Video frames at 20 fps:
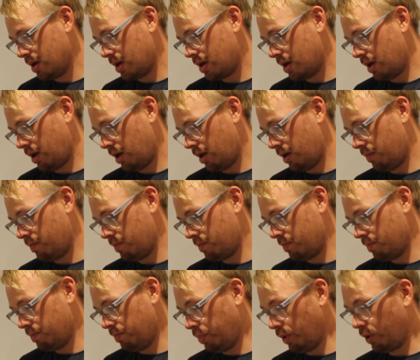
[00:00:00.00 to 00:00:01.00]

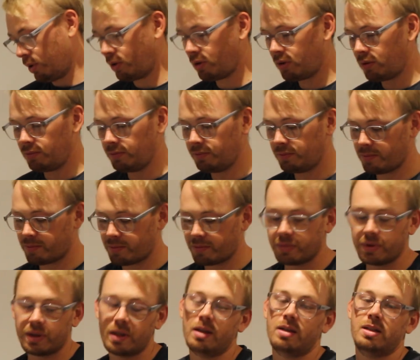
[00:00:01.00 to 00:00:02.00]
But
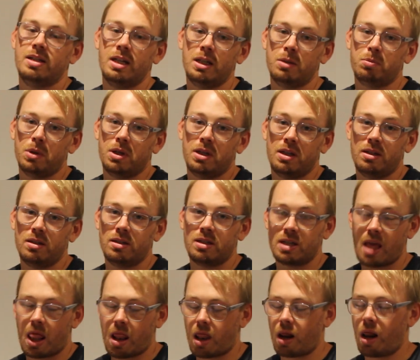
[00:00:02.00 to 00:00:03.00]

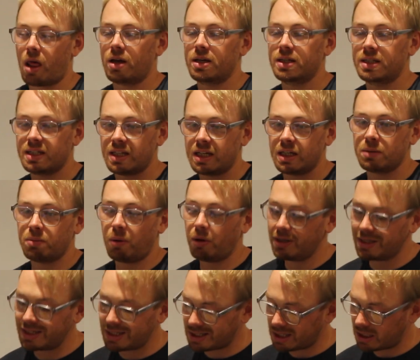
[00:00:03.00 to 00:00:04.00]

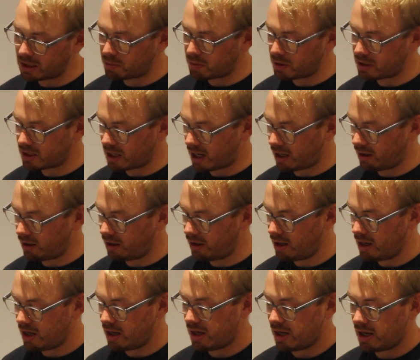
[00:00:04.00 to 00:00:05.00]
6.6%,
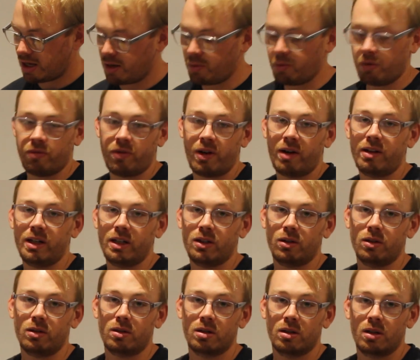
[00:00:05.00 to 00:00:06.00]
it was very
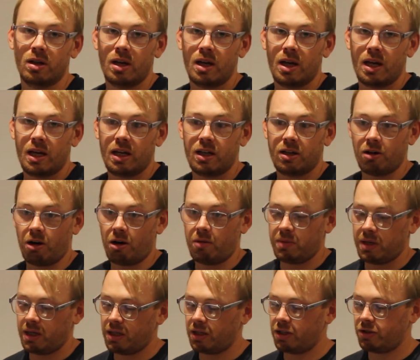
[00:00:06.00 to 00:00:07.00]
good. It got
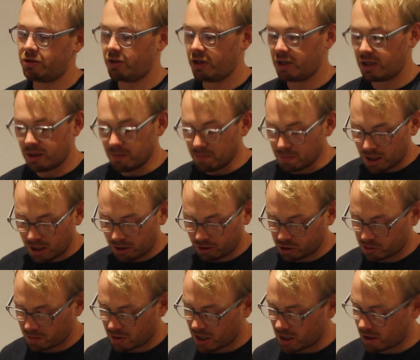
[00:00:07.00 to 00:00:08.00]
me into drinking
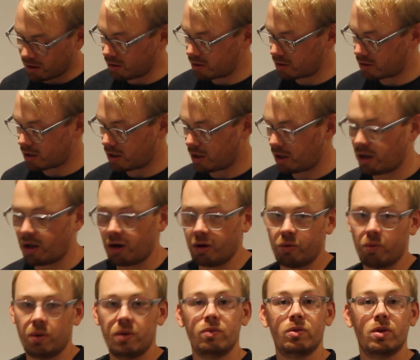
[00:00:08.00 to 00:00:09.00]
Belgian ales
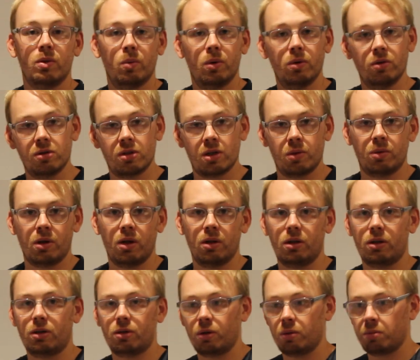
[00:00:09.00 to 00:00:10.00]
along with the ones that were on
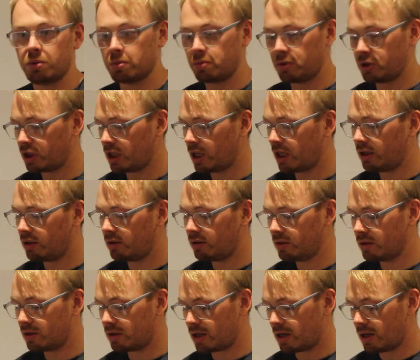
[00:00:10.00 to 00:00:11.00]
the Krups machine,
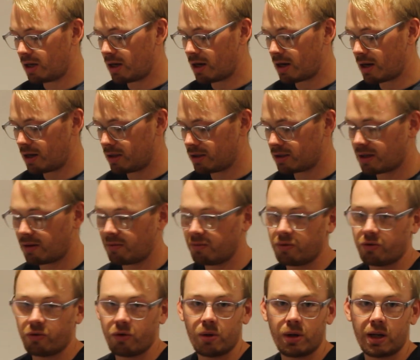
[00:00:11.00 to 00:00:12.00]
the Saint
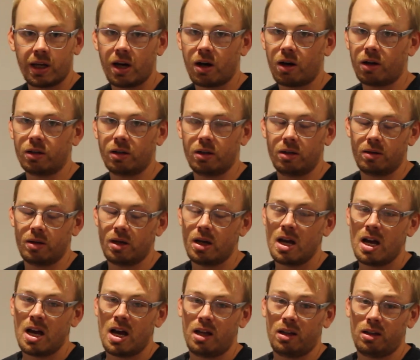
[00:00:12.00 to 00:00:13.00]
Foulion and
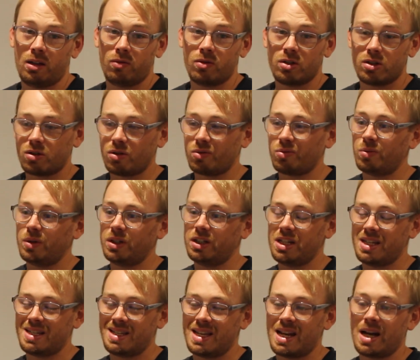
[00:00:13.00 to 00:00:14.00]
the other stuff, which
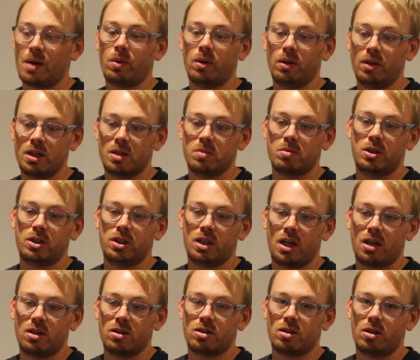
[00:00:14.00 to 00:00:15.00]
is now on this
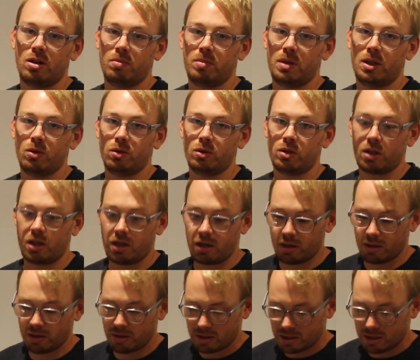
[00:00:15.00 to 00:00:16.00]
machine, so it'd be good to